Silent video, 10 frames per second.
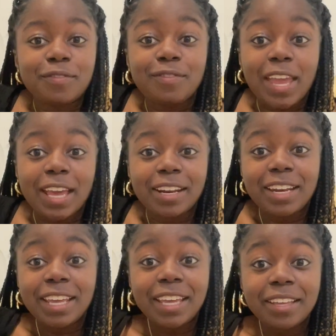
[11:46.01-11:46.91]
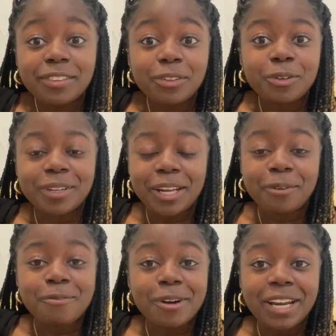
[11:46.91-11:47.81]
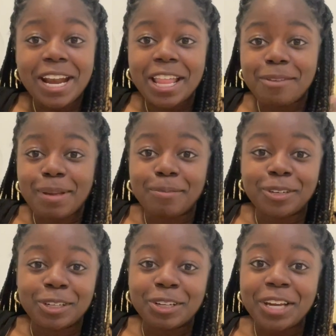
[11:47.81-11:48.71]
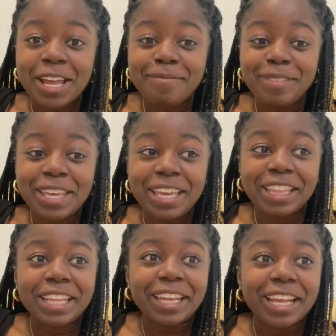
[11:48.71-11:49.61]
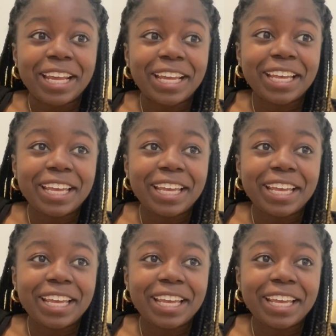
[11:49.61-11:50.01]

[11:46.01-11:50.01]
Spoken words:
vanity through like wanting other people to look at me, then like